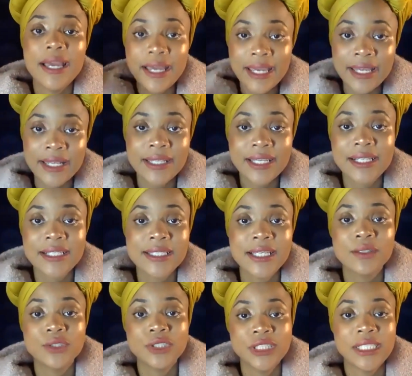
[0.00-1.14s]
in the
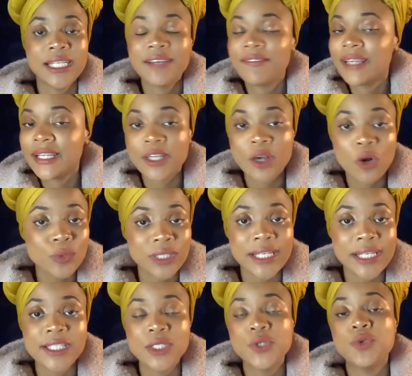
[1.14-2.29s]
Excel sheet if they don't
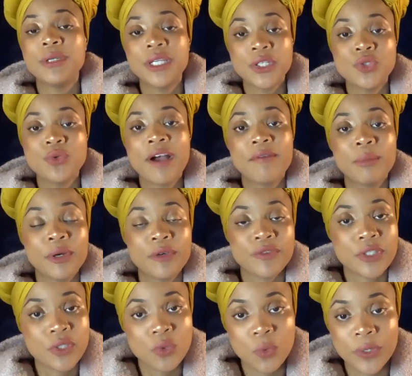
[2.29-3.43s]
relate to you because you have a
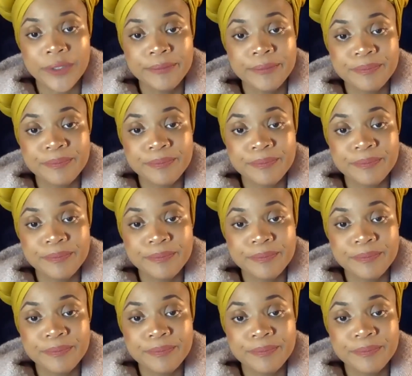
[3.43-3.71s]
perfect score.